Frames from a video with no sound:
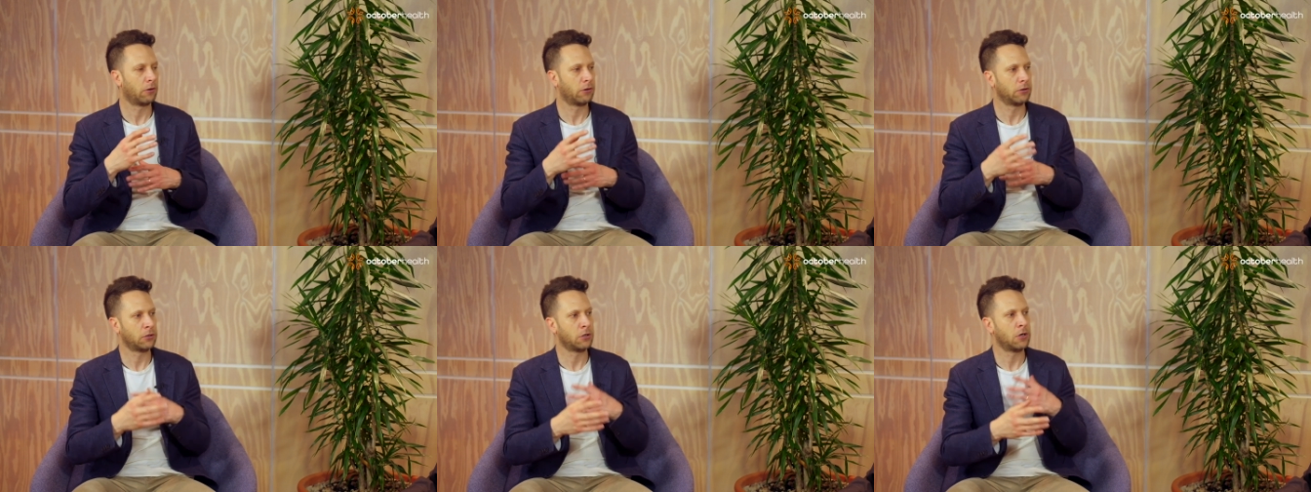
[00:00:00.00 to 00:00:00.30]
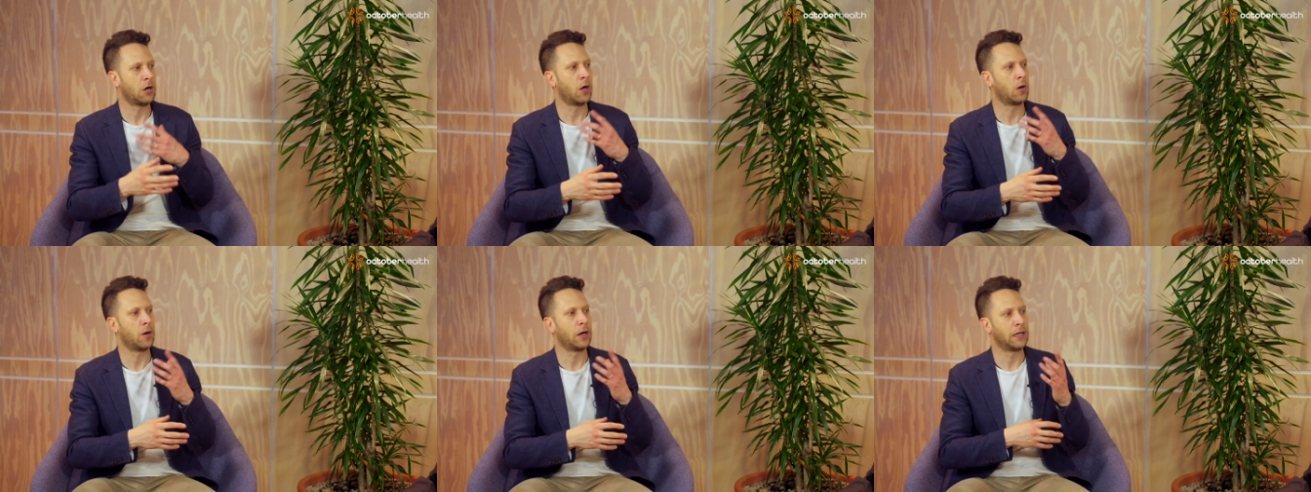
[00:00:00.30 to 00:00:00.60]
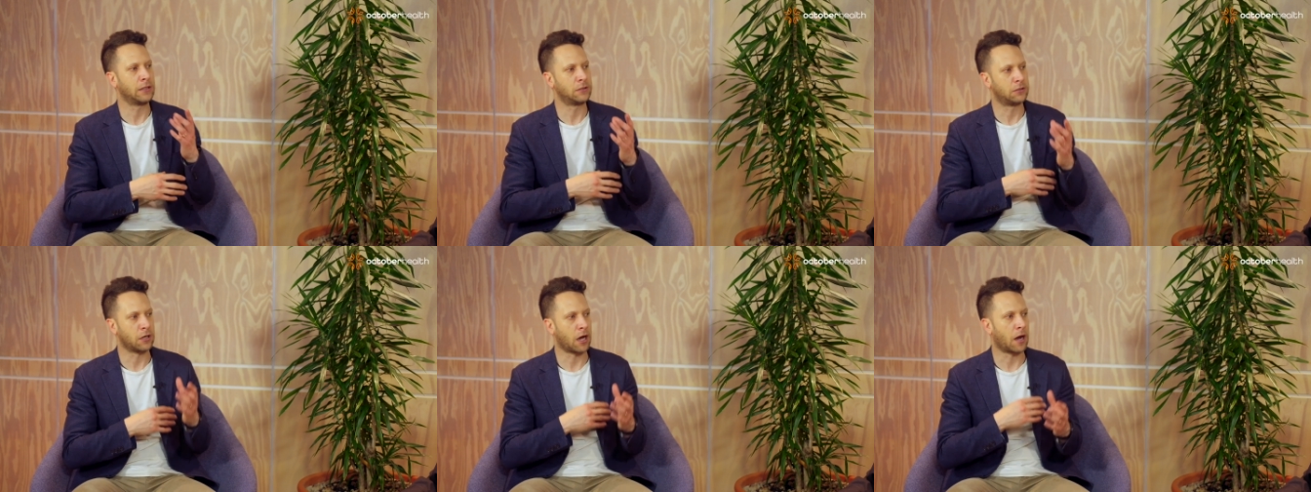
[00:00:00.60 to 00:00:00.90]

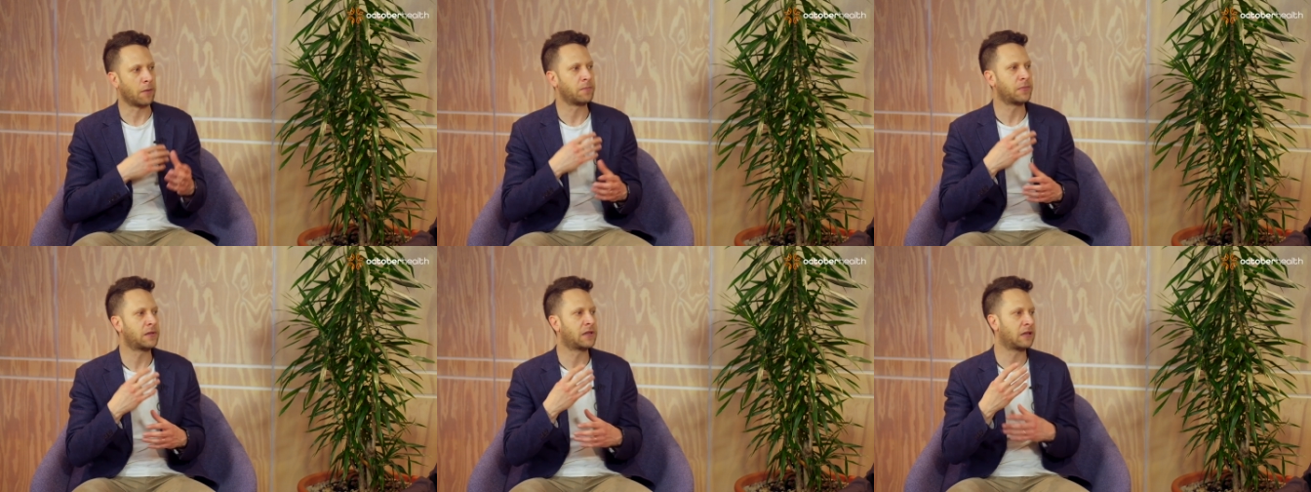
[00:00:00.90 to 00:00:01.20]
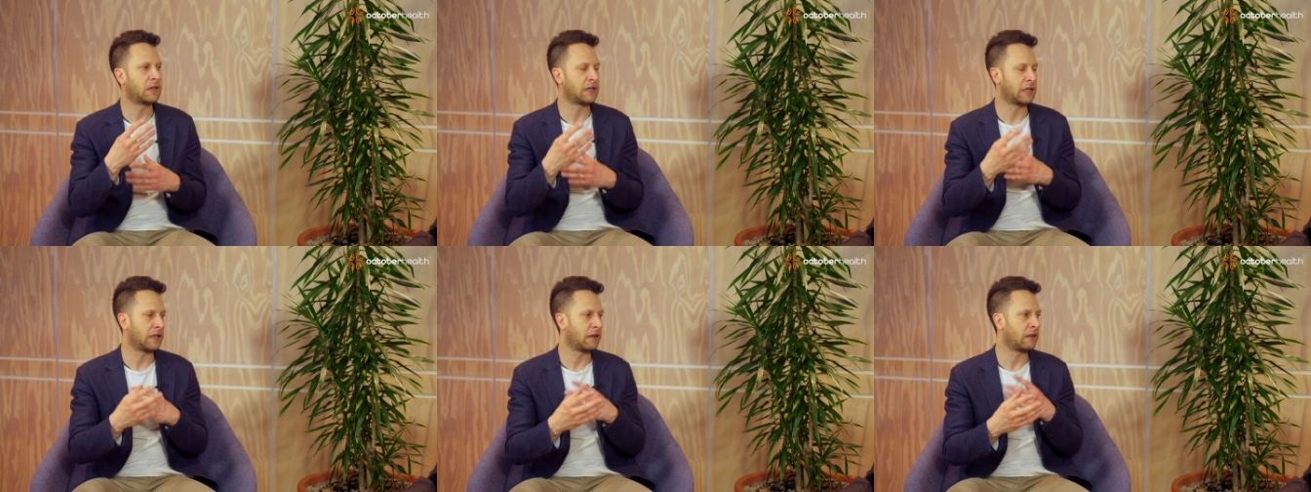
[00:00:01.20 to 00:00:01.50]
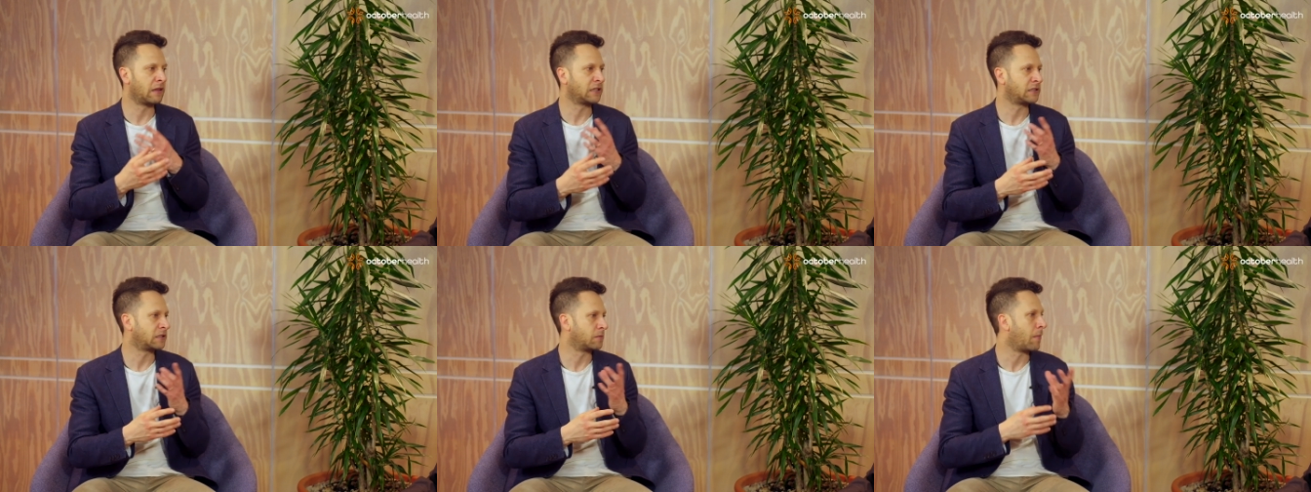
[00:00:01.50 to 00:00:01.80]
adopt
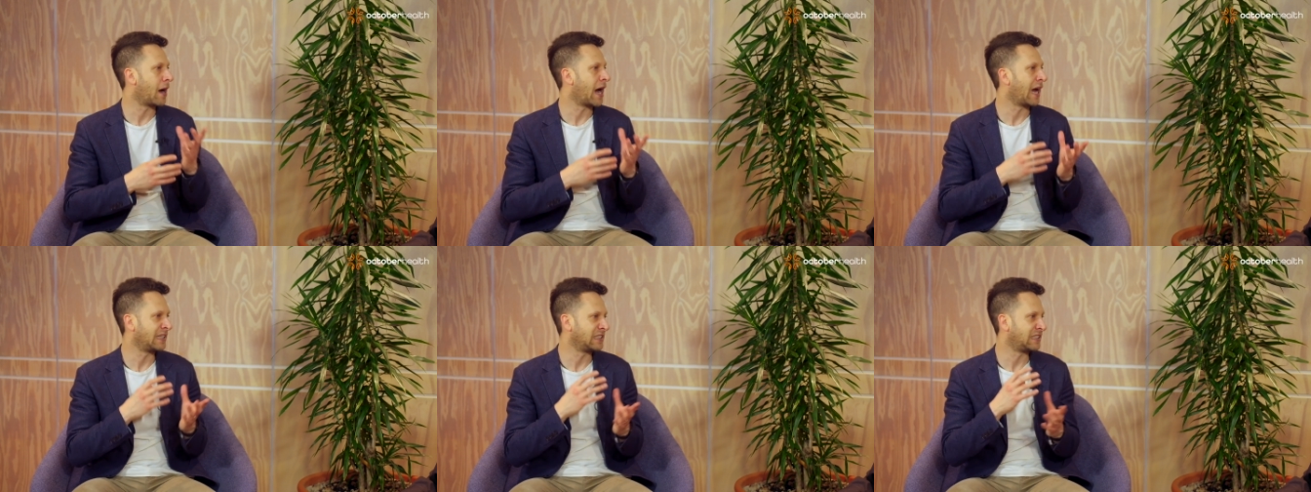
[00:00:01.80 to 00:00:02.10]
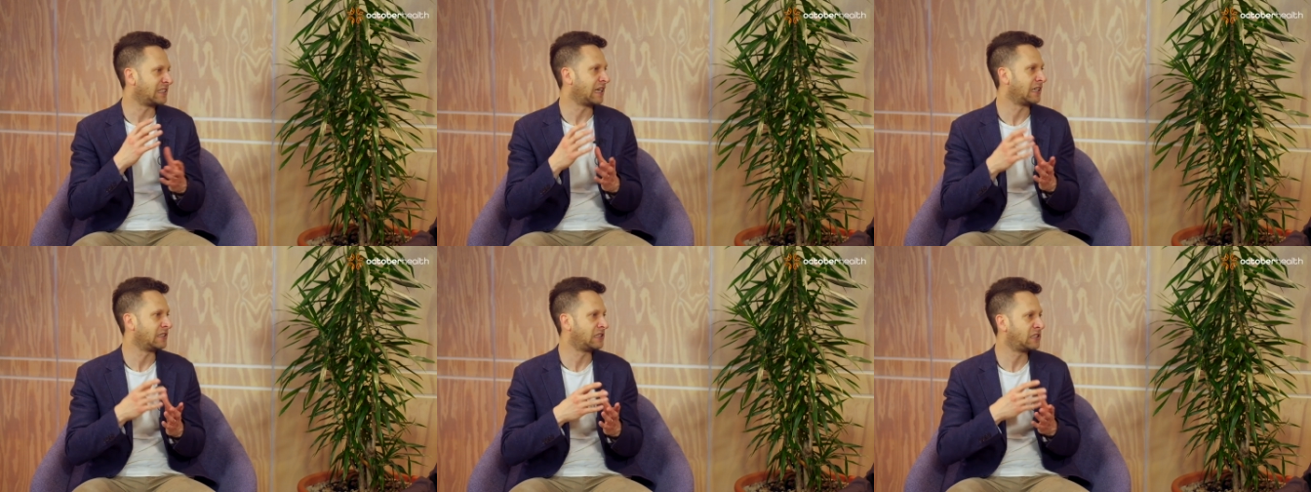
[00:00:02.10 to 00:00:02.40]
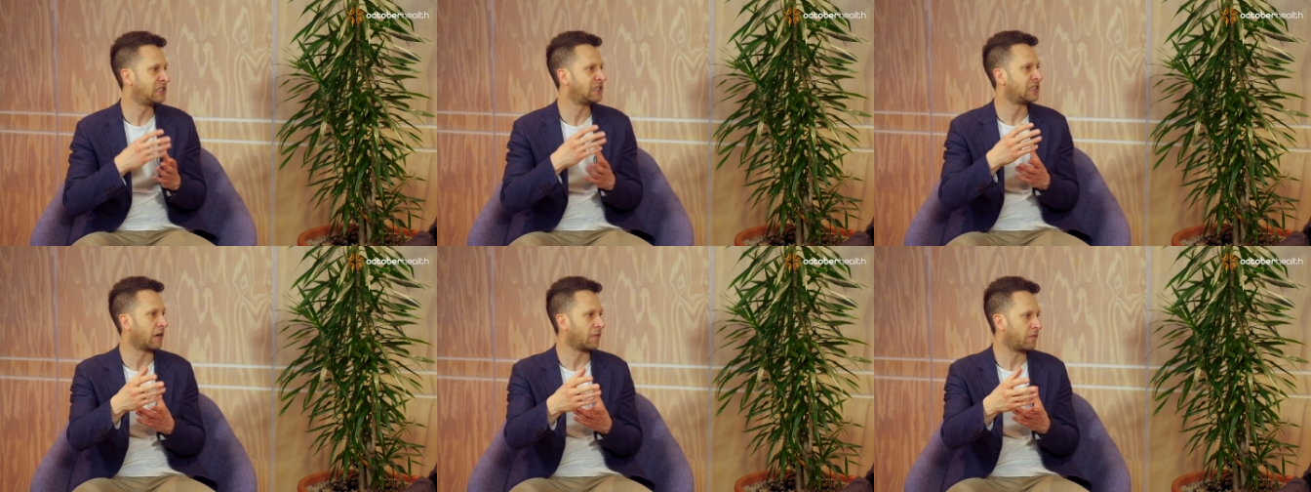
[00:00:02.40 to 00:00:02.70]
this mindset
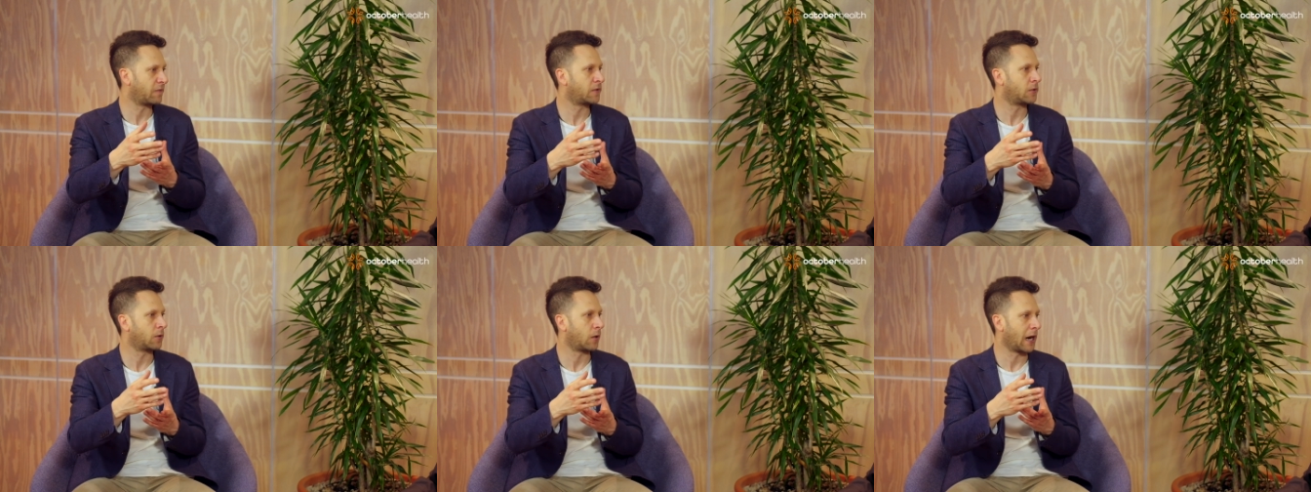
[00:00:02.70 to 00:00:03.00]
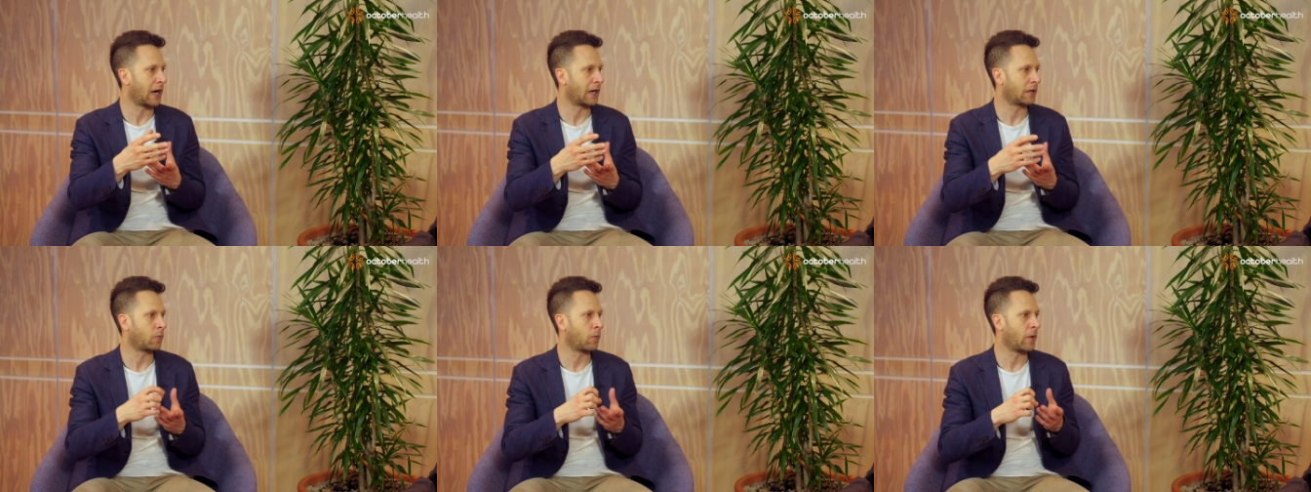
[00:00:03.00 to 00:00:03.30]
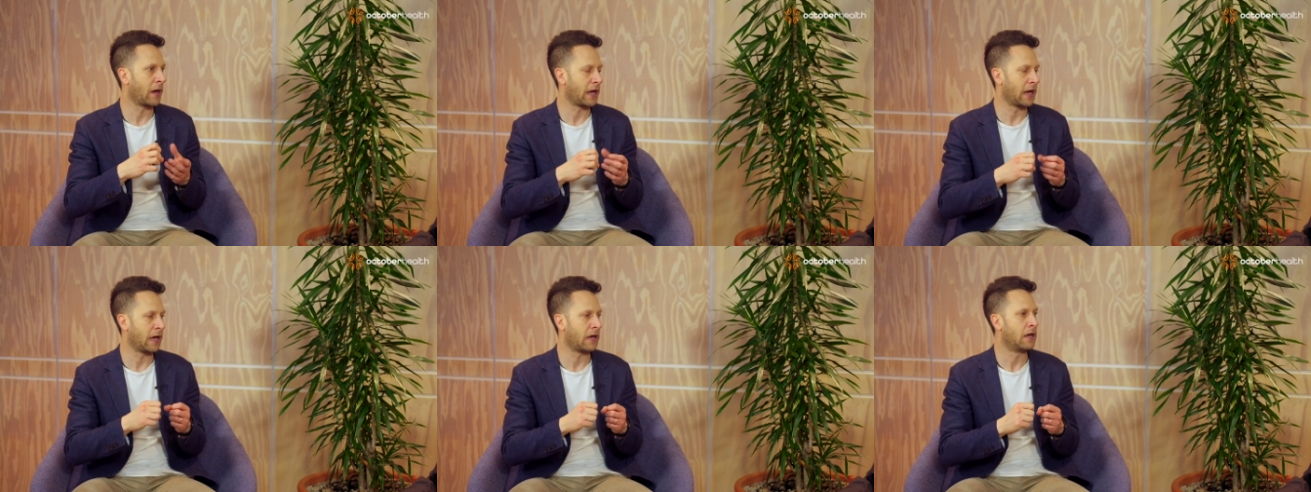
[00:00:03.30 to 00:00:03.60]
shift, right?
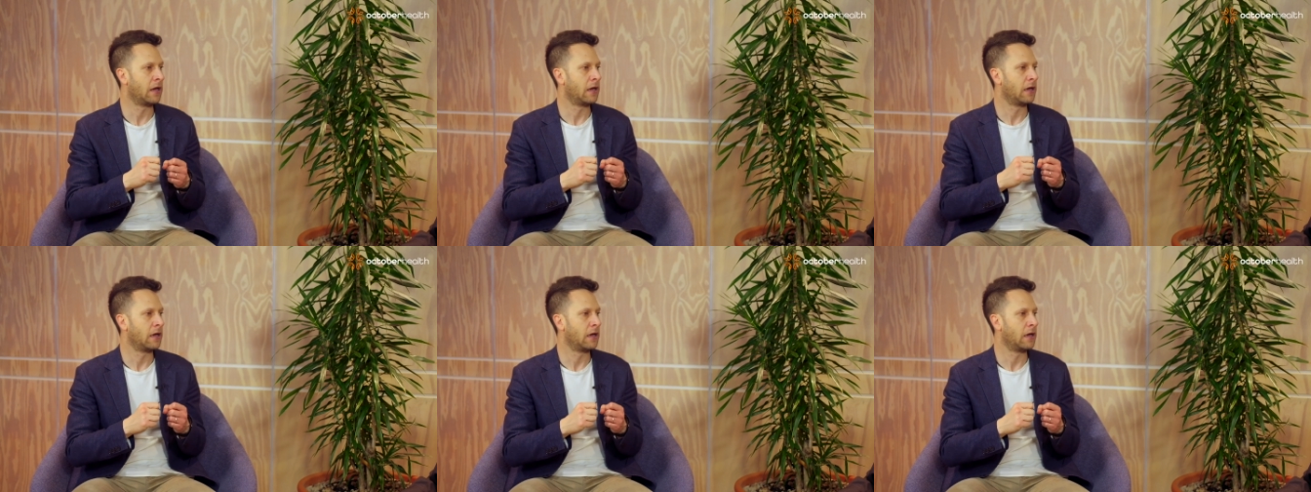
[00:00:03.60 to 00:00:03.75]
Where,